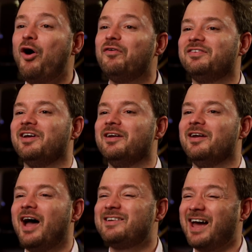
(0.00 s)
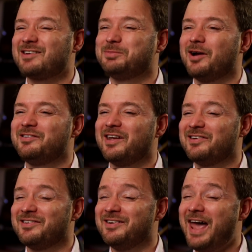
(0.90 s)
Often a tax
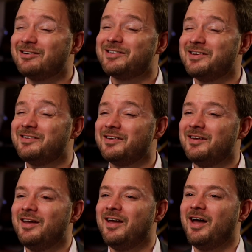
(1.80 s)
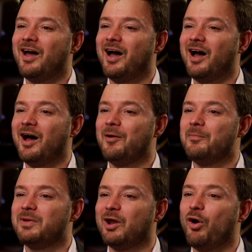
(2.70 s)
process is inherited,
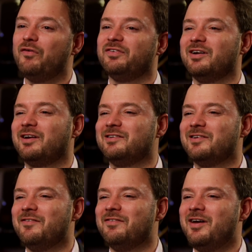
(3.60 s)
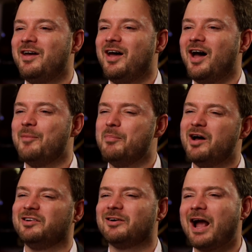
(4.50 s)
often because of a
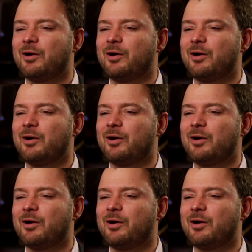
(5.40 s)
merger